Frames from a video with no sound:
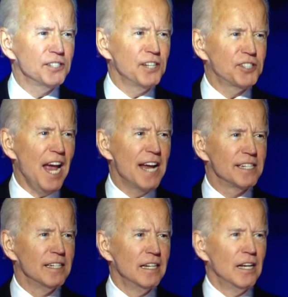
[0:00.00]
Asian
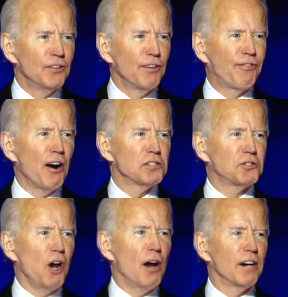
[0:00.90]
descent, the
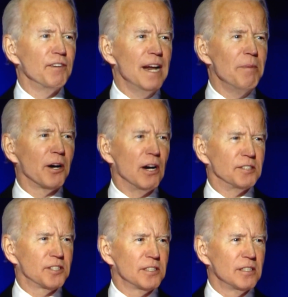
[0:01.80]
first daughter of an
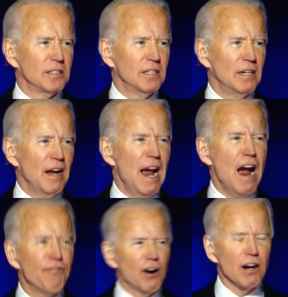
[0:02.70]
immigrant
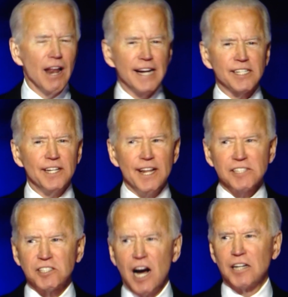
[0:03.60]
ever elected in
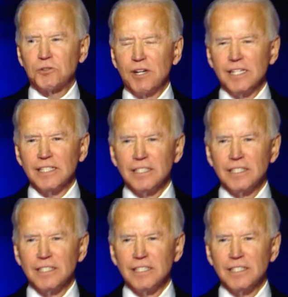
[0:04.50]
this country.